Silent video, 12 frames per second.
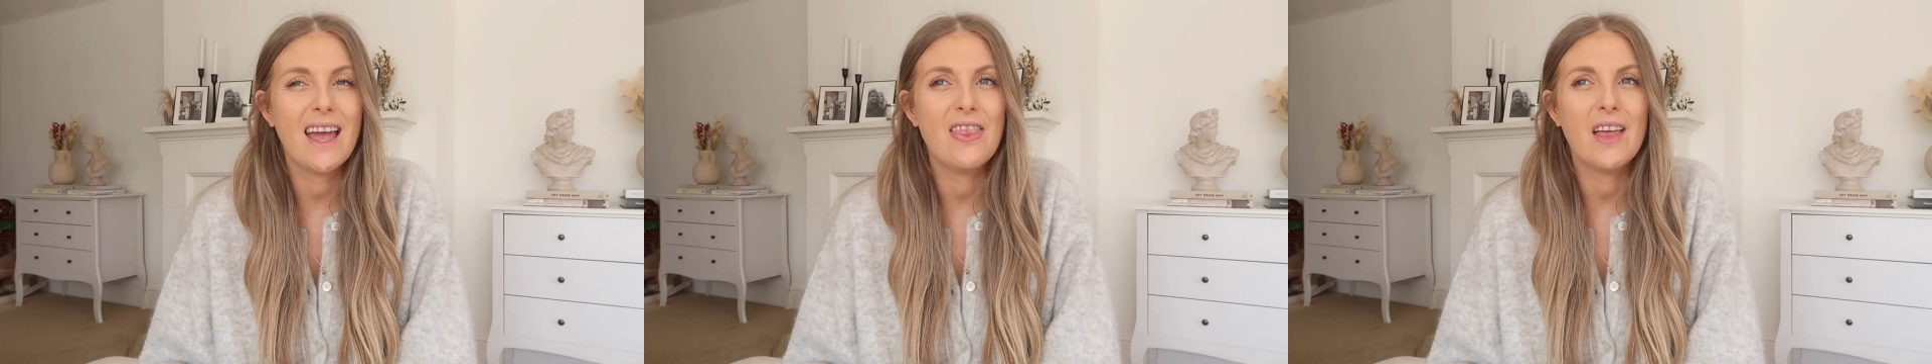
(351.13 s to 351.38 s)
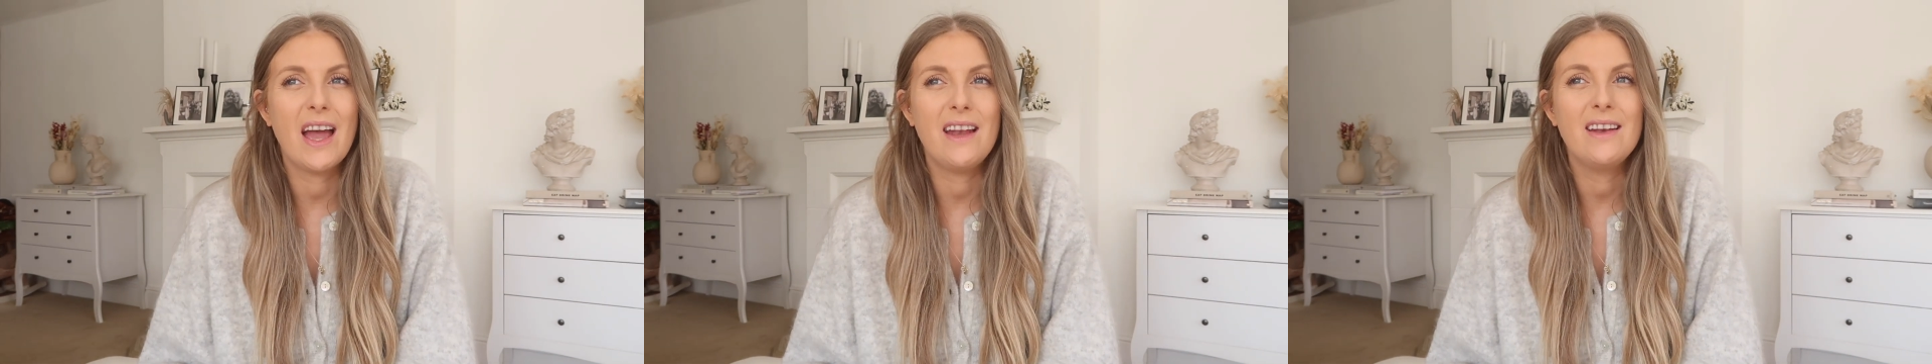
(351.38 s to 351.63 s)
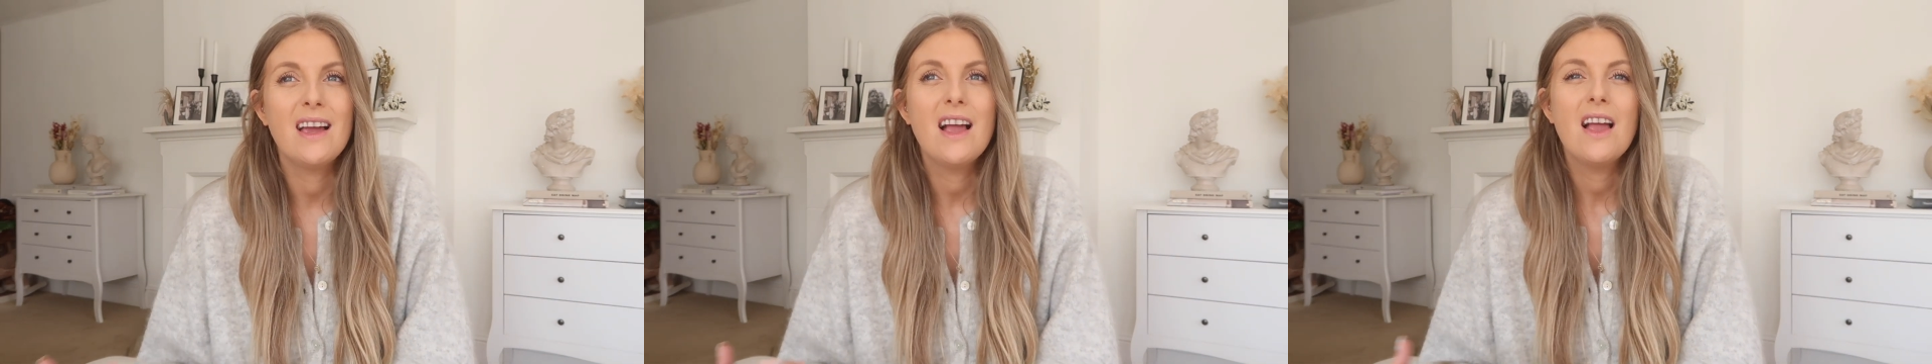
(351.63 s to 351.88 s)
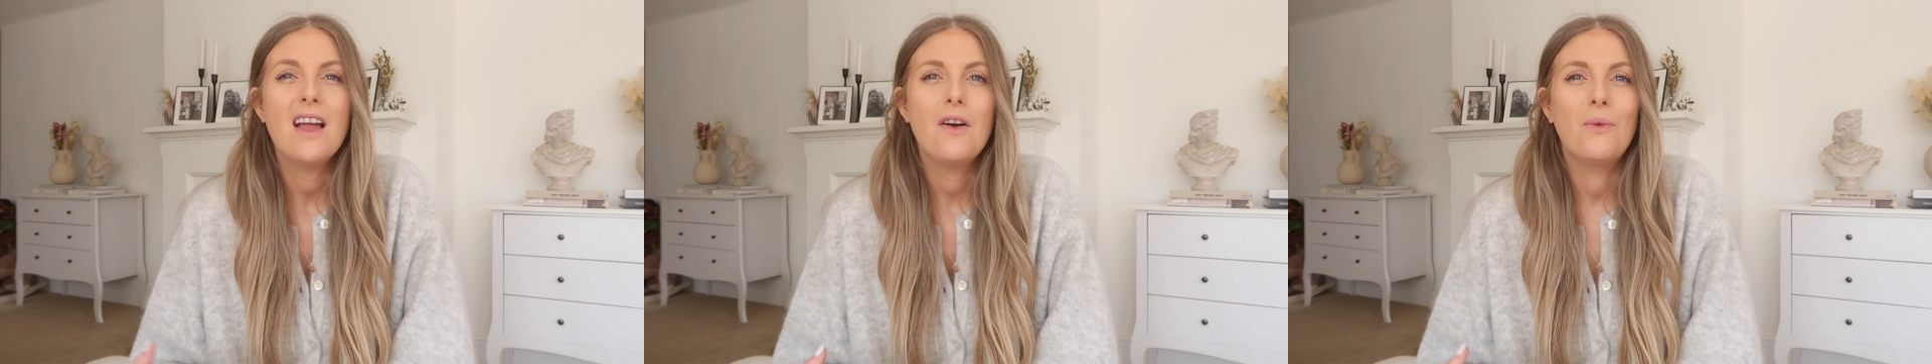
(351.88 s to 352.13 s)
And then
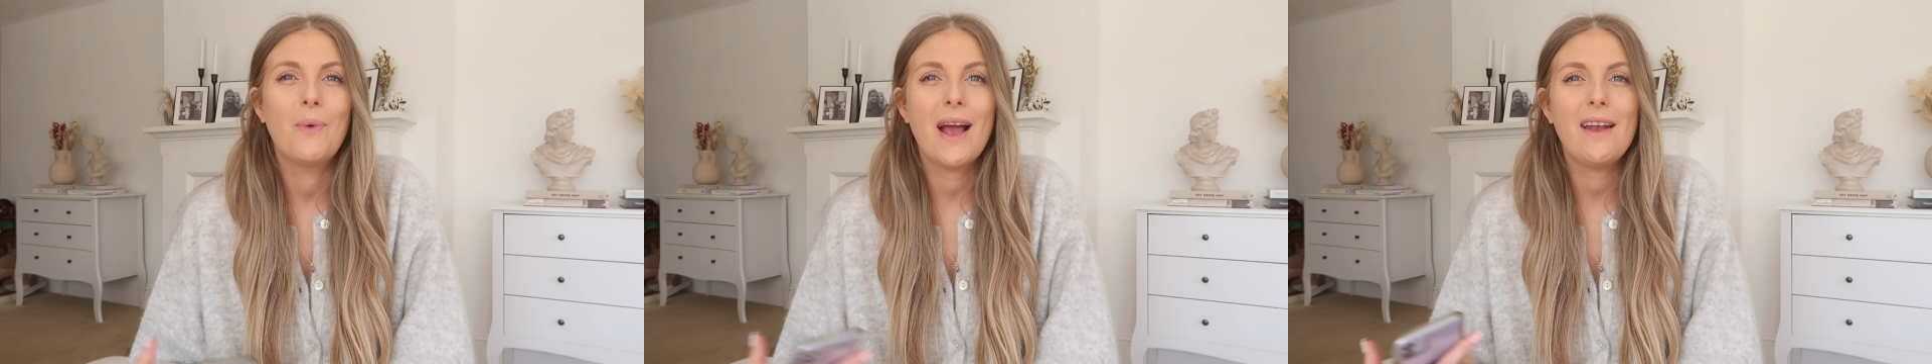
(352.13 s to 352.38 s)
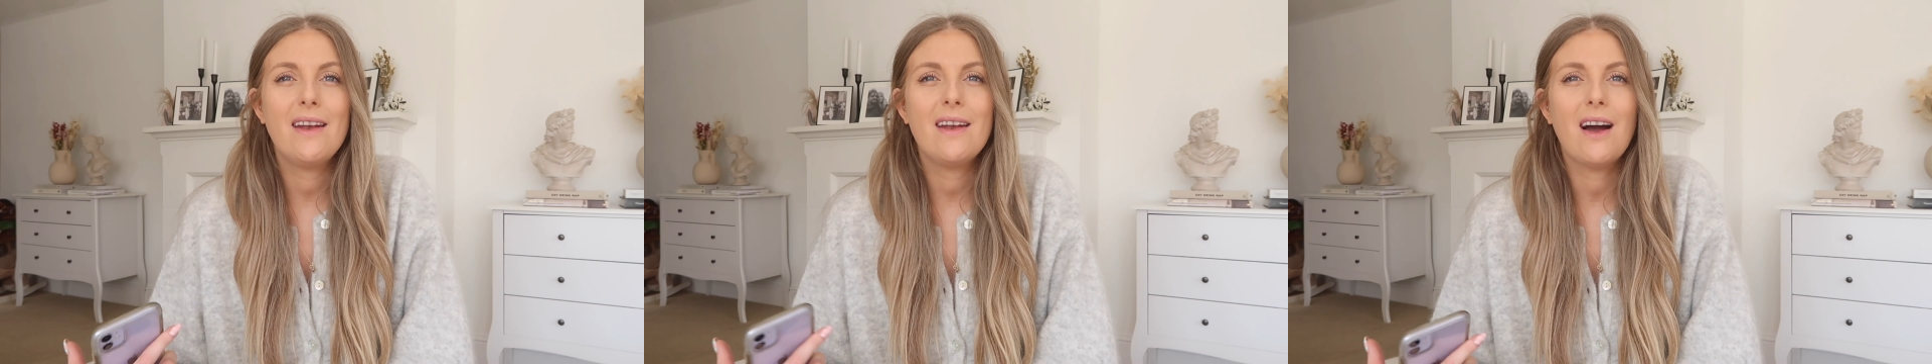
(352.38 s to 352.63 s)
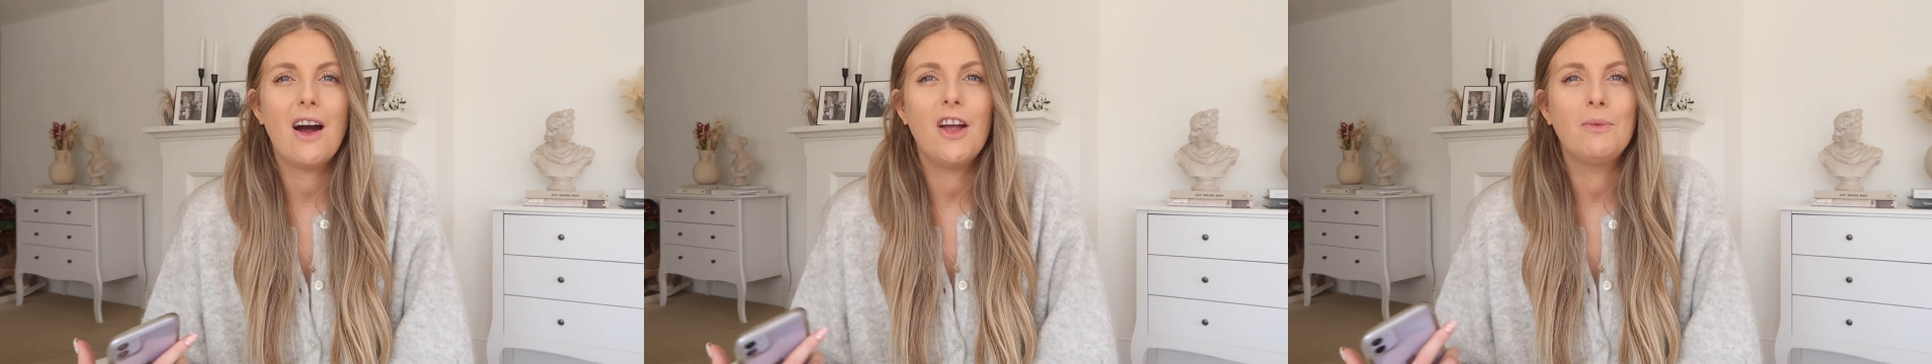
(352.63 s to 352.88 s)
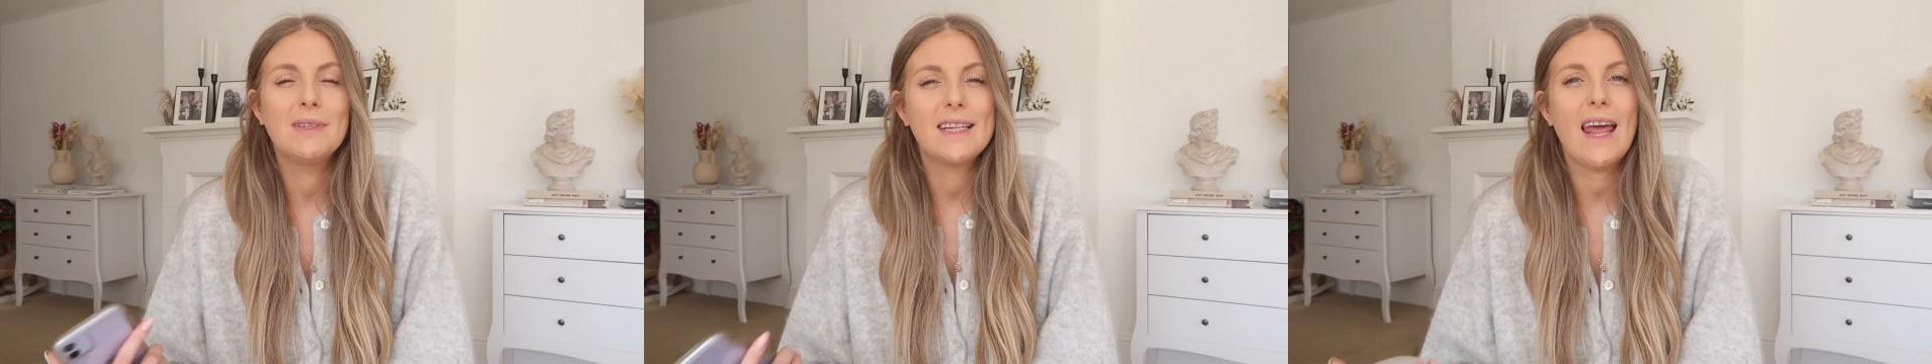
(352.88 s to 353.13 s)
when
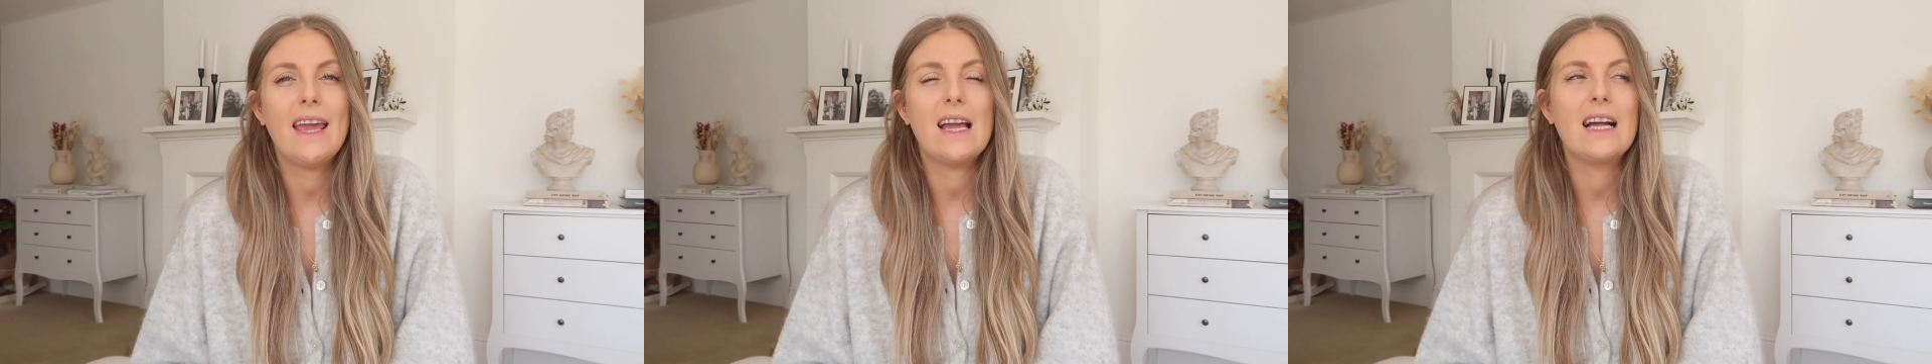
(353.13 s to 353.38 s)
I was late,